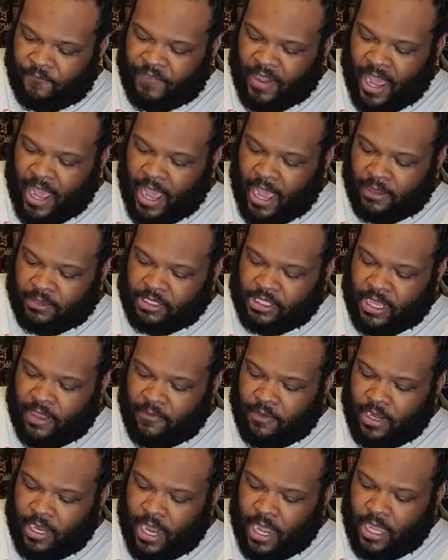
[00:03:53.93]

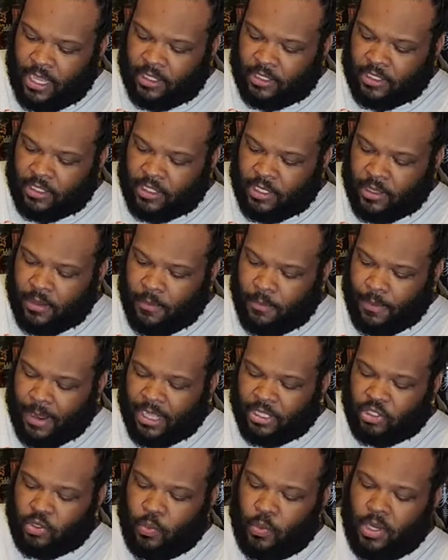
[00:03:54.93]
5/7/8
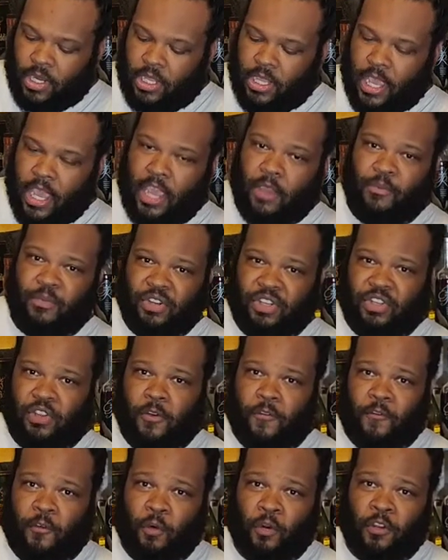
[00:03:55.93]
by 28, which is
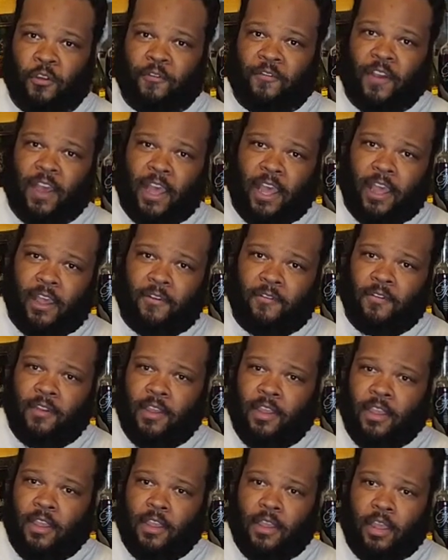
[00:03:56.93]
a 45
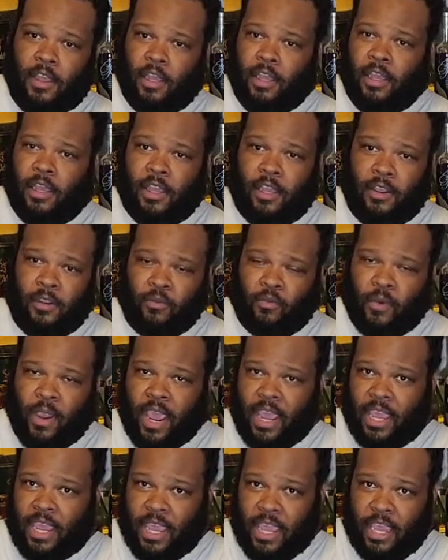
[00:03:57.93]

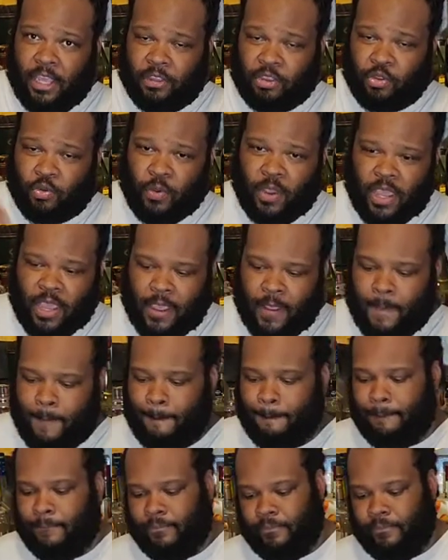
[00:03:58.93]
right-hand thread.